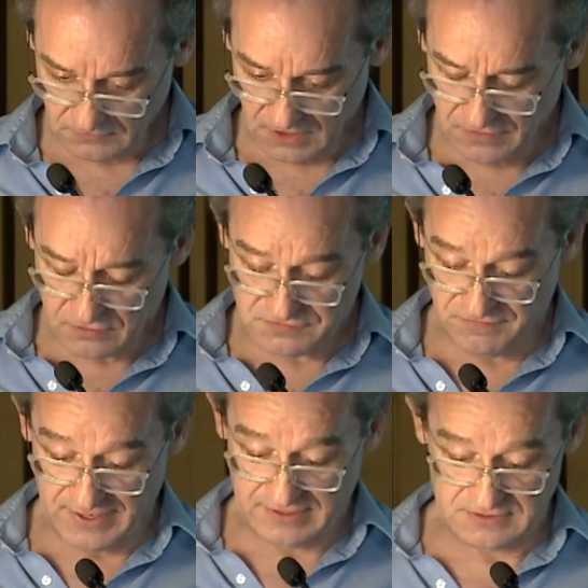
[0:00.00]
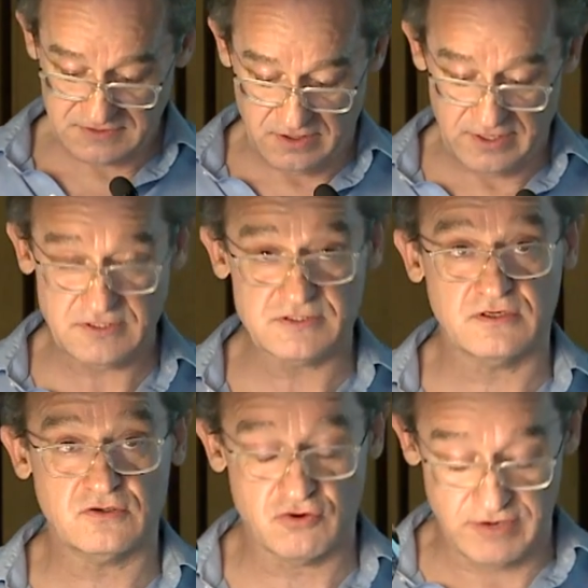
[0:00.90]
Those vital signs
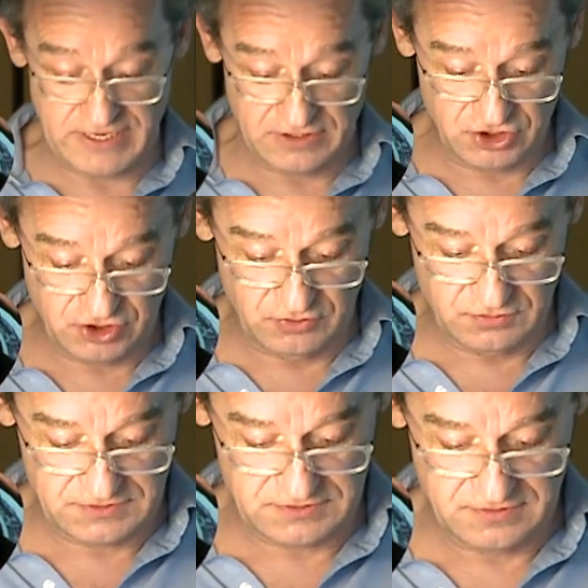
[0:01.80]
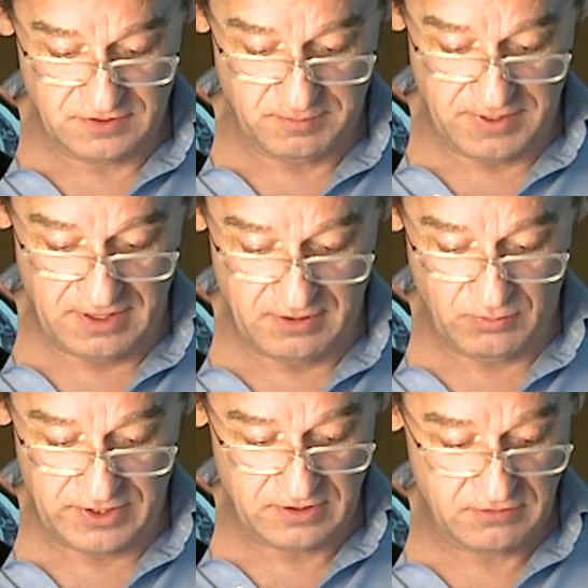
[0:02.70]
and green shoots that appear
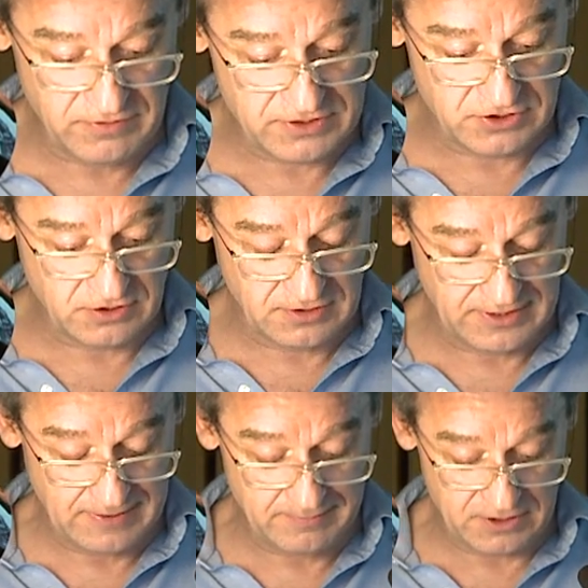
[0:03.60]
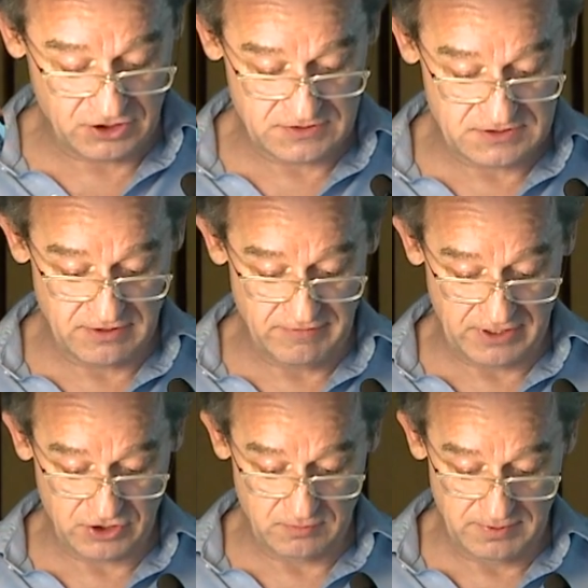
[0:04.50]
when an original and ambitious
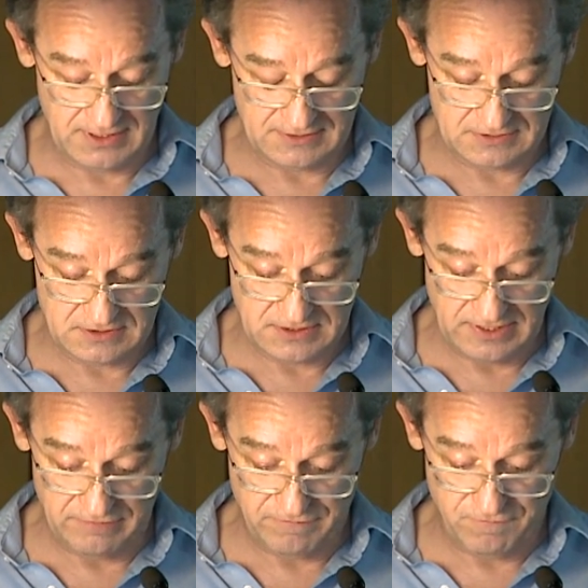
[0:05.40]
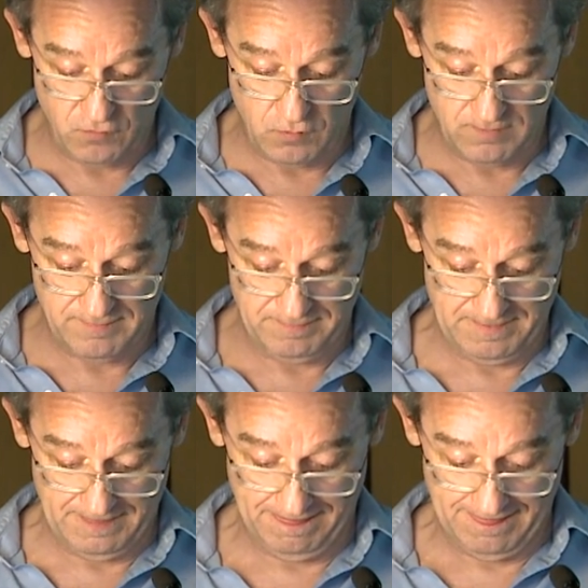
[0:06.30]
direction begins to take form.
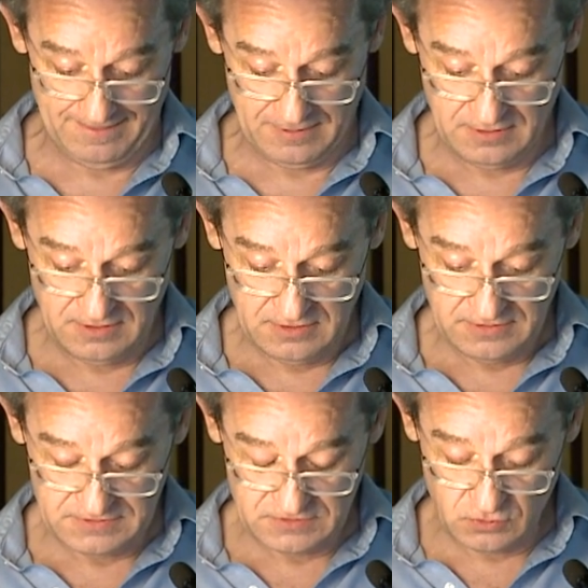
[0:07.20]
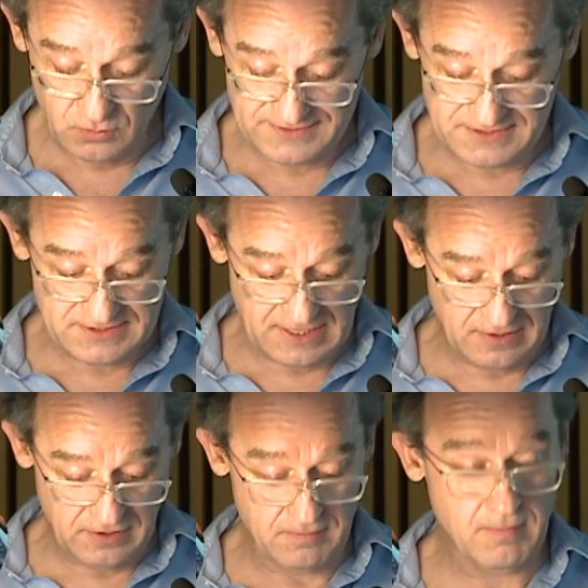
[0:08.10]
This is always a
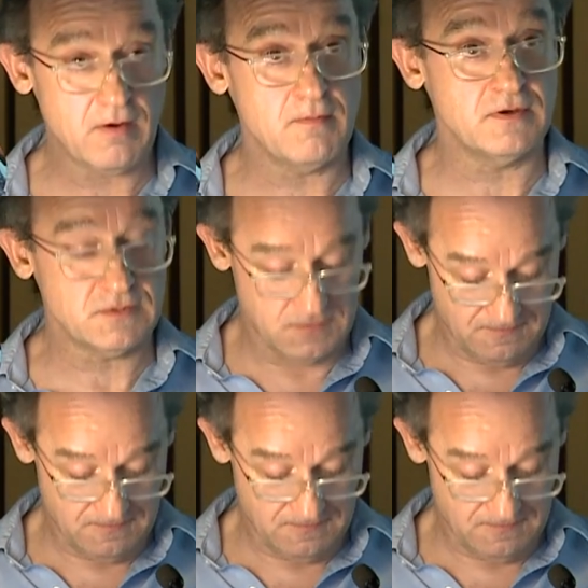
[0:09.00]
delicate moment,